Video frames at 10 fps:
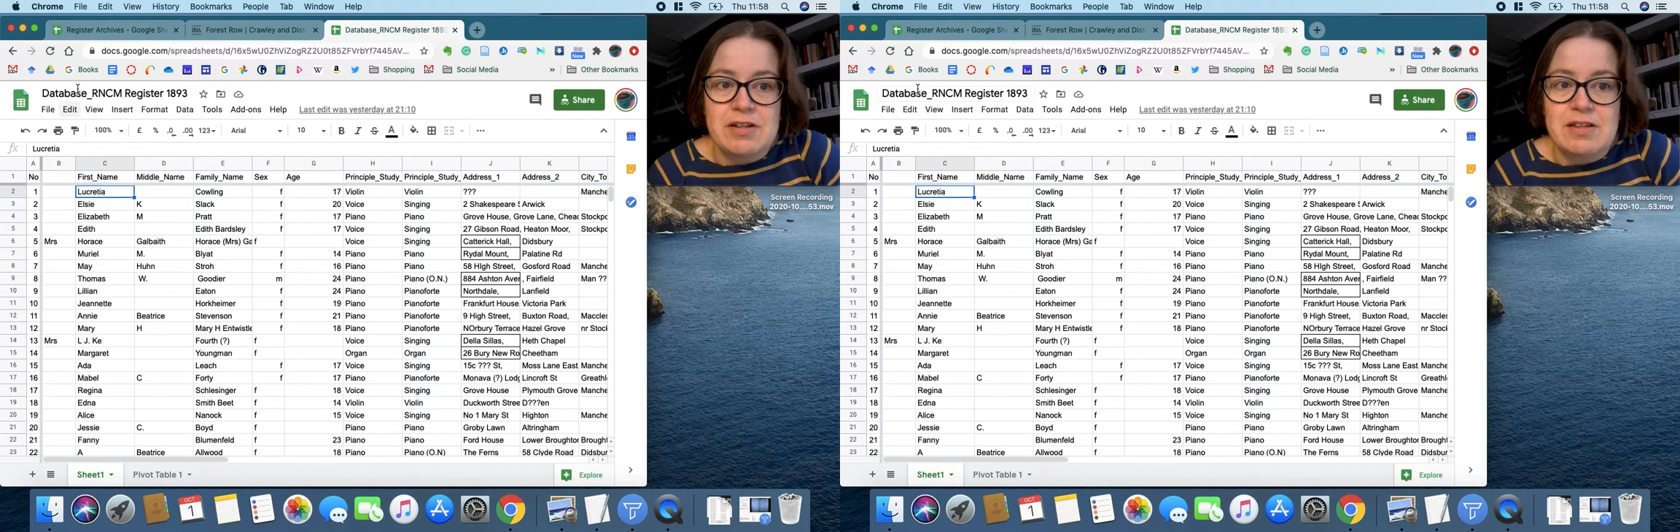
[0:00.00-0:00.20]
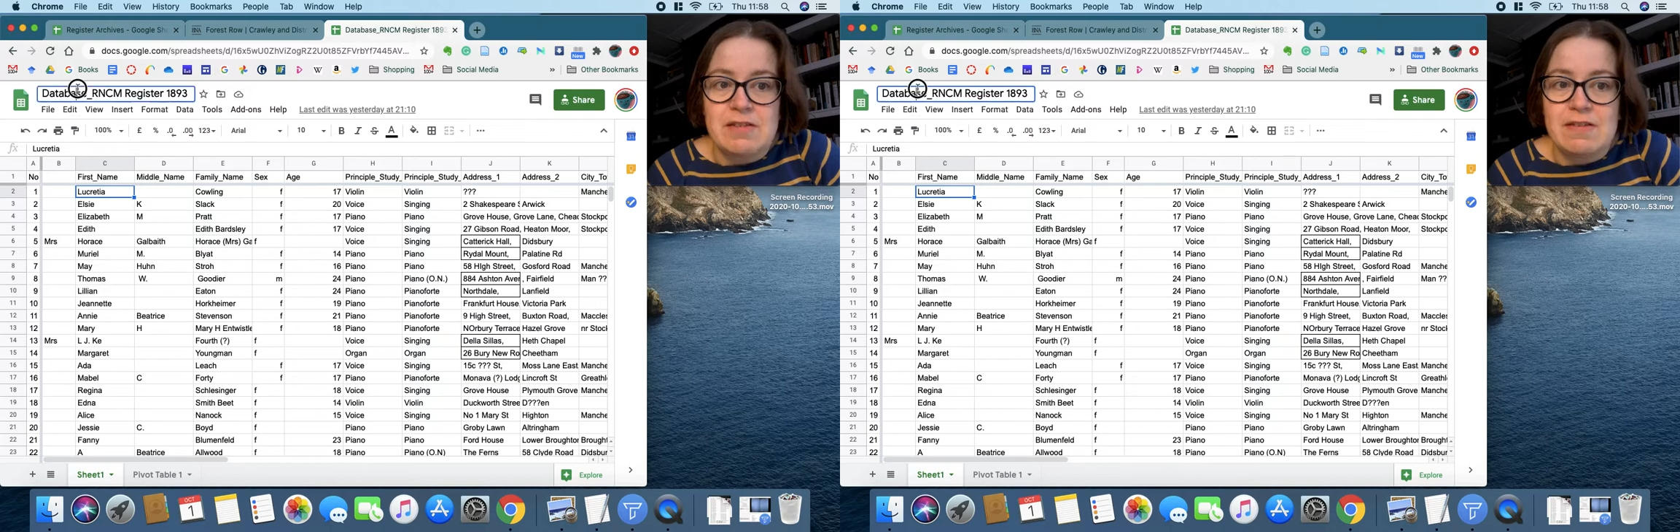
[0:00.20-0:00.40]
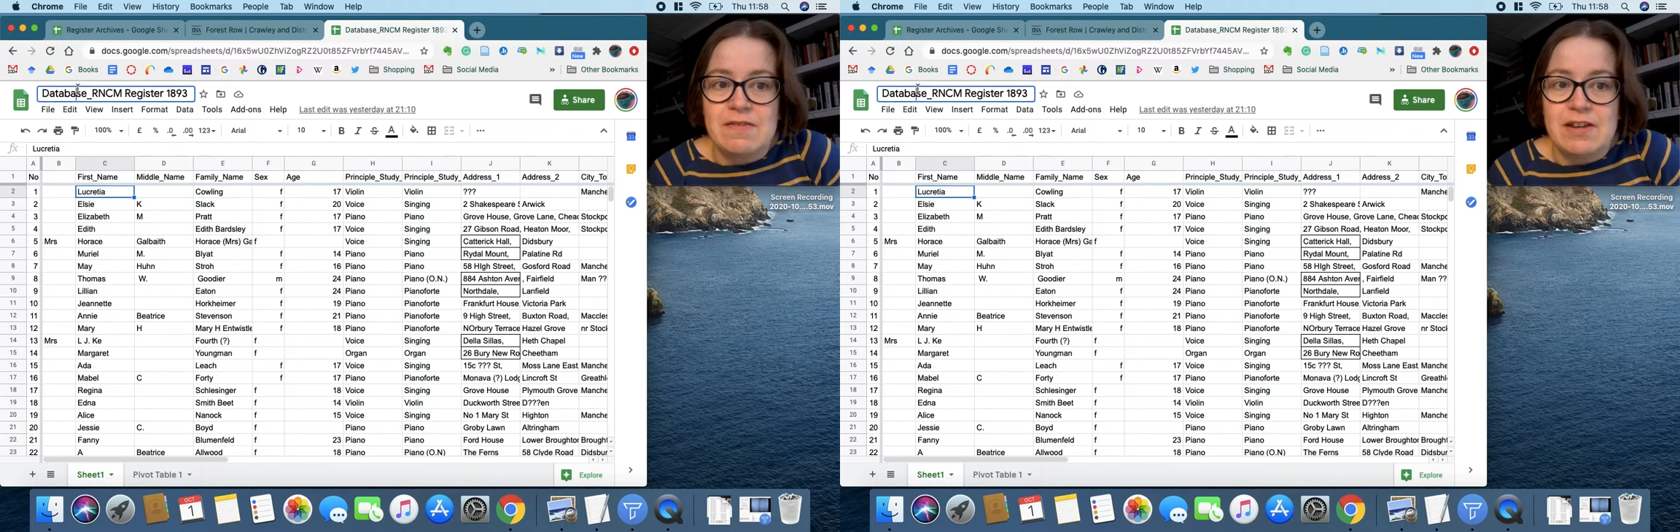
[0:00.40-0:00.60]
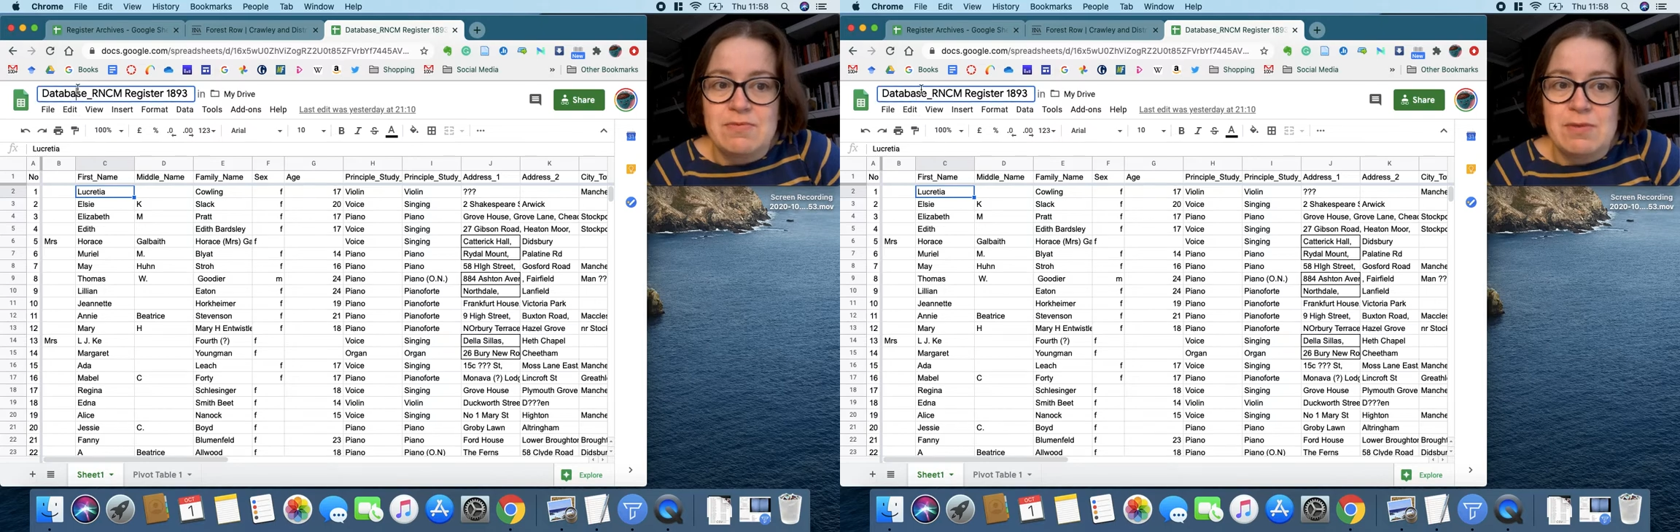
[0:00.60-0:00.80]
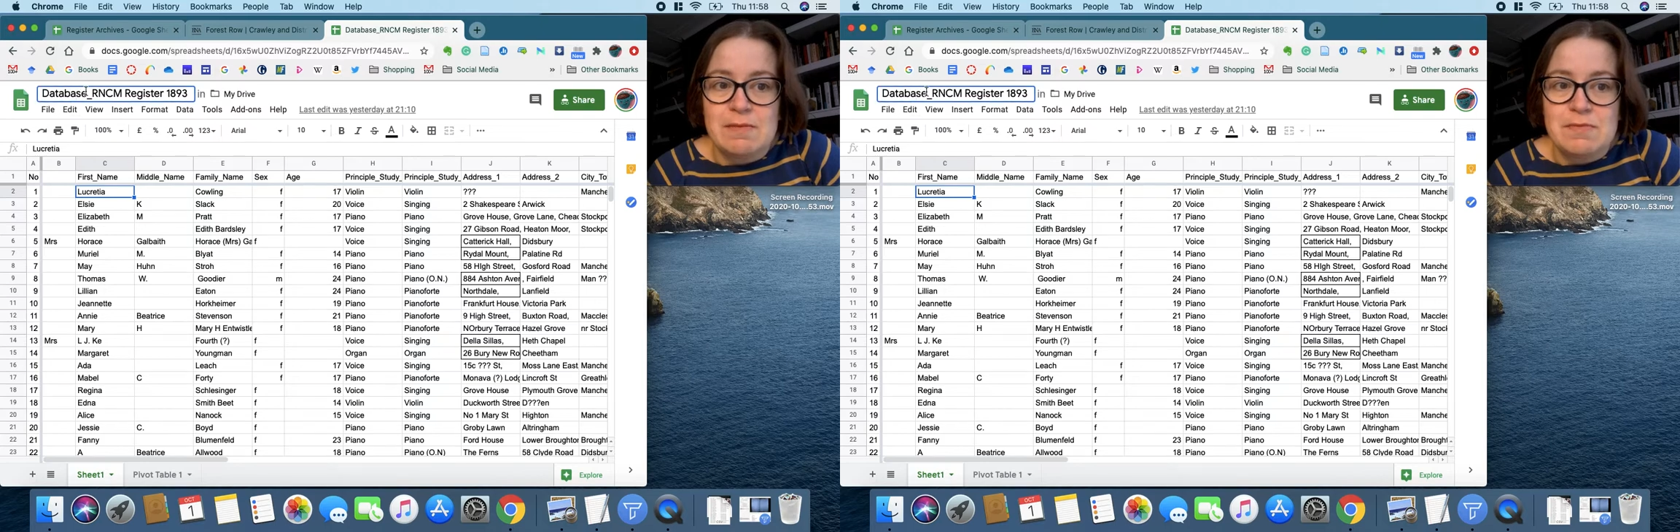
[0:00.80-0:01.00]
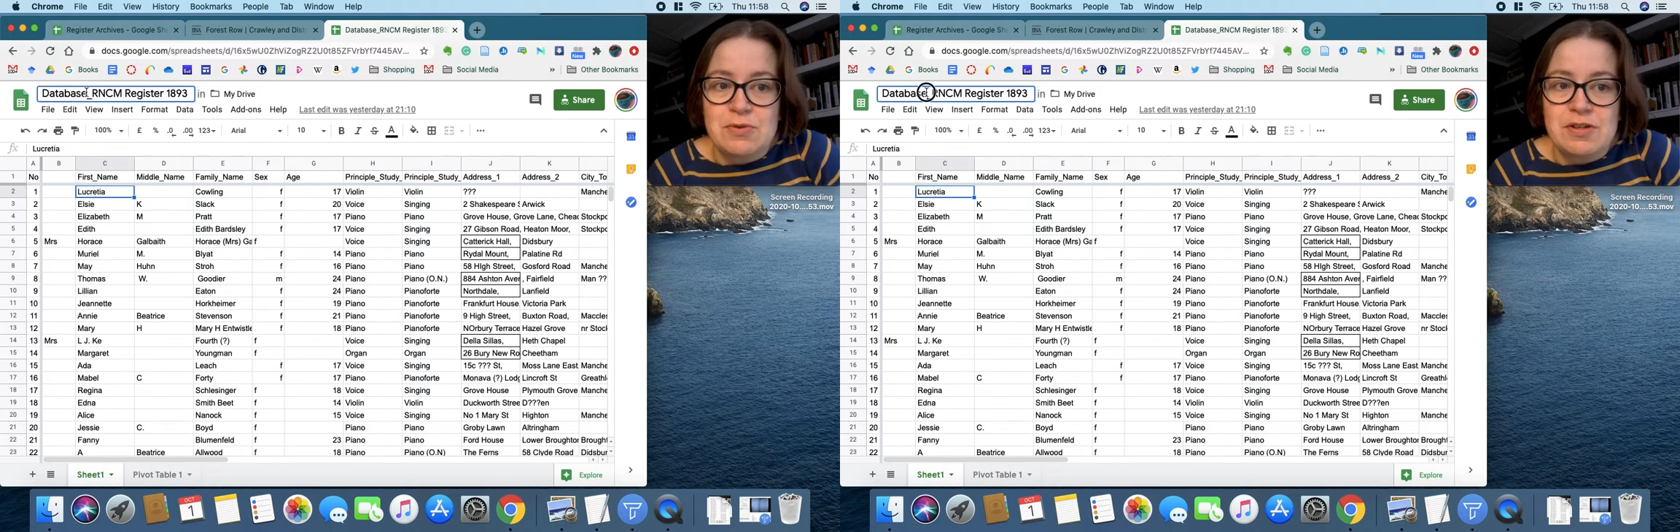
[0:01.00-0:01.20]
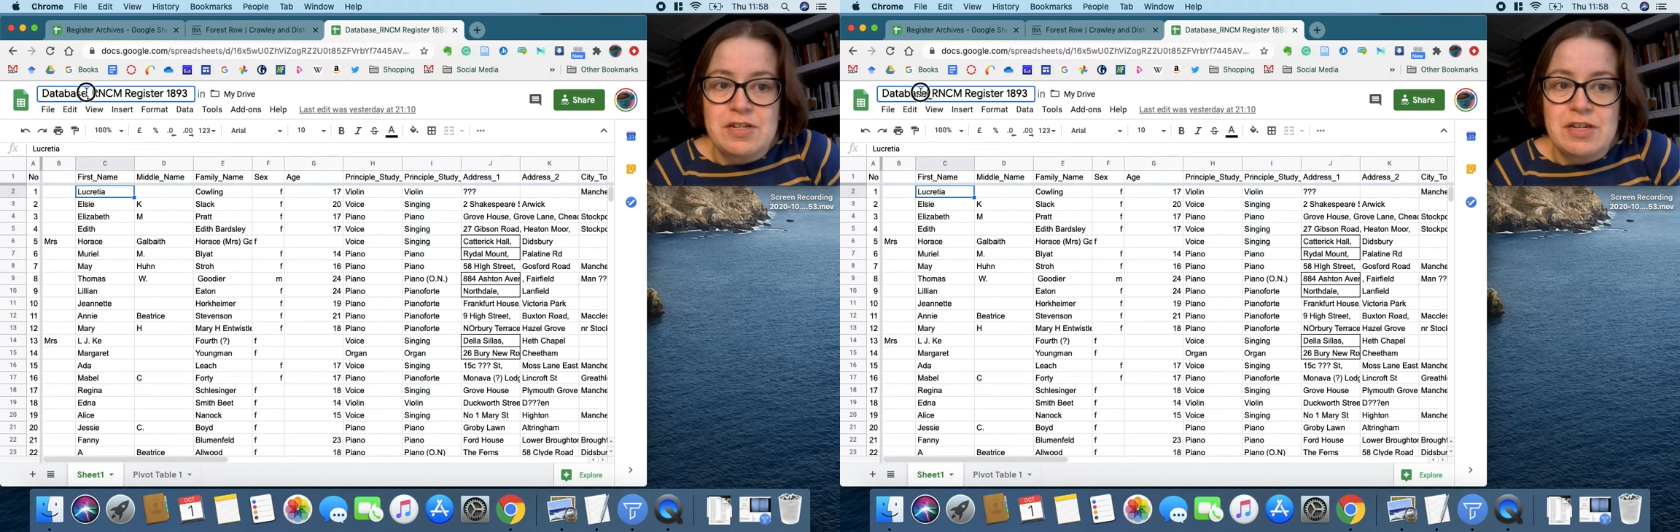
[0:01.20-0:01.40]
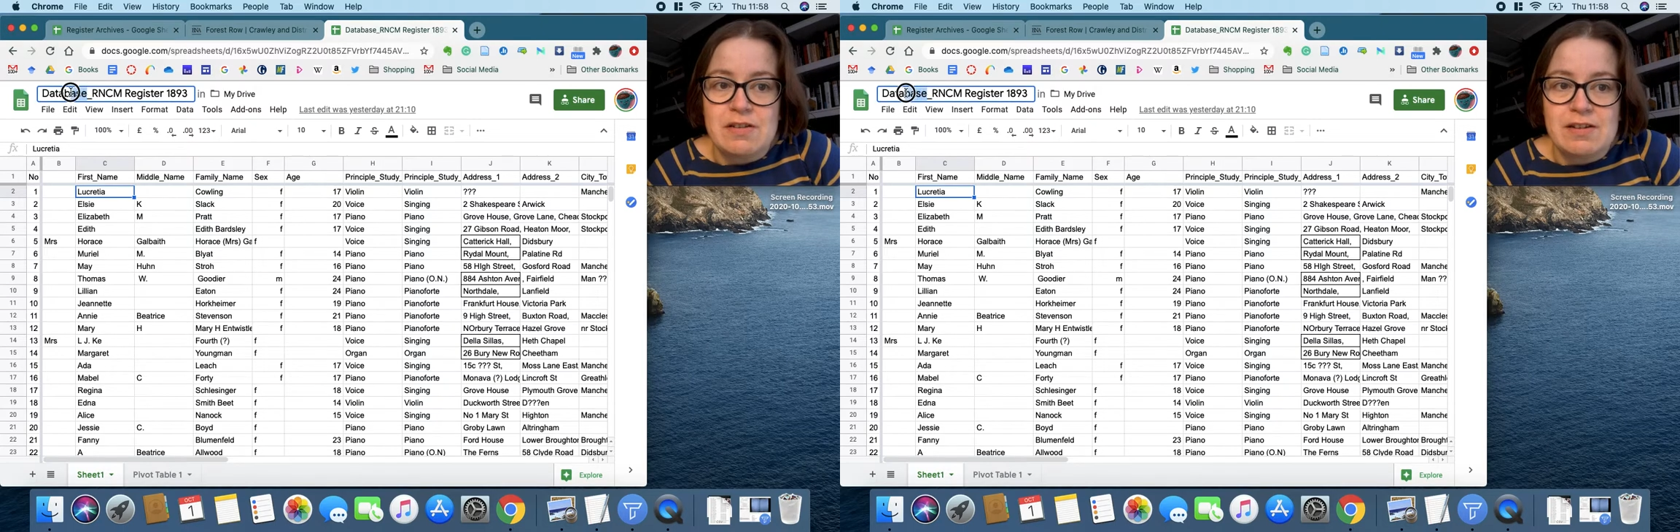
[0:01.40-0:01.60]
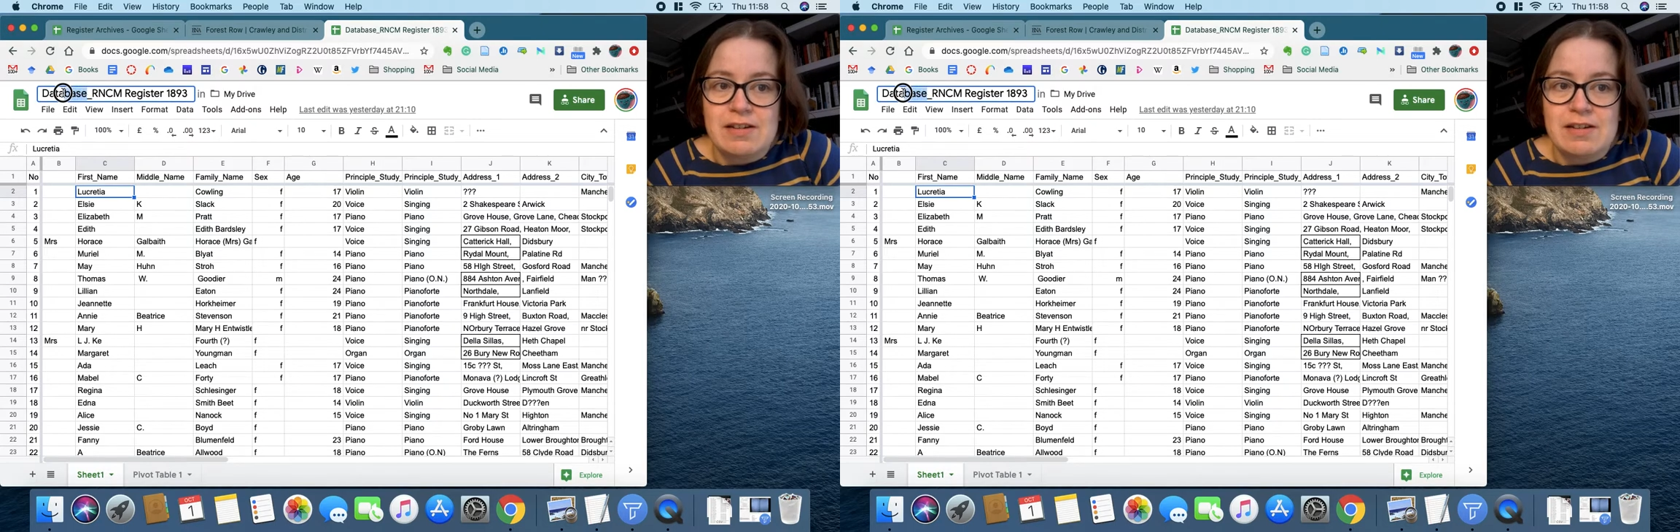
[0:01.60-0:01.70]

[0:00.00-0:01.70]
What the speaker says: So in fact, while I'm talking to you,